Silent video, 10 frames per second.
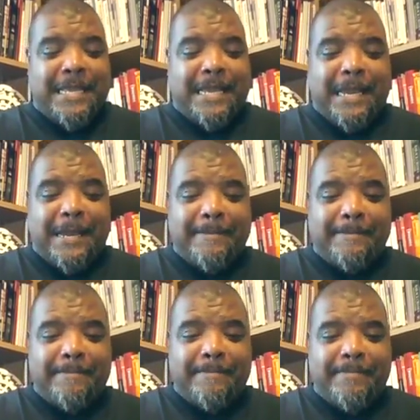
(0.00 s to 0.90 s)

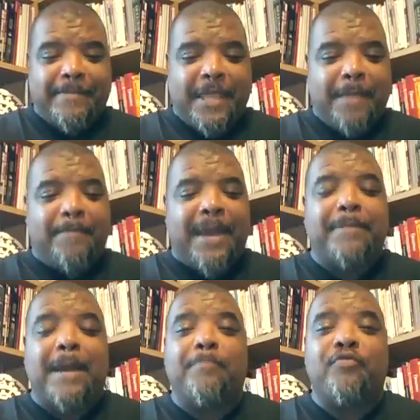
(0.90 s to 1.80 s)

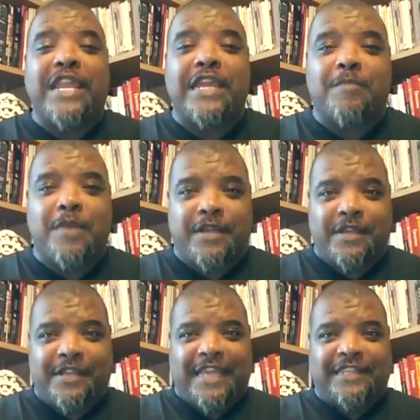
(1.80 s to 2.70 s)
Baba Brinkman,
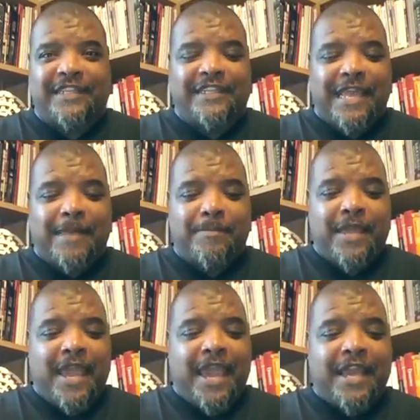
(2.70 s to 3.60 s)
that's his name,
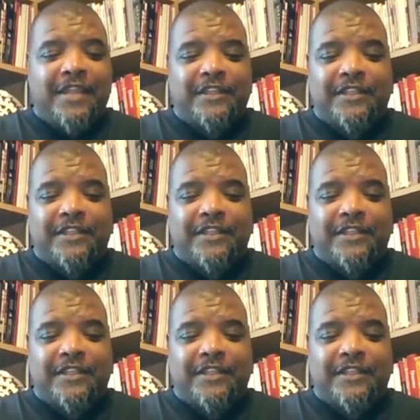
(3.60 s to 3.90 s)
and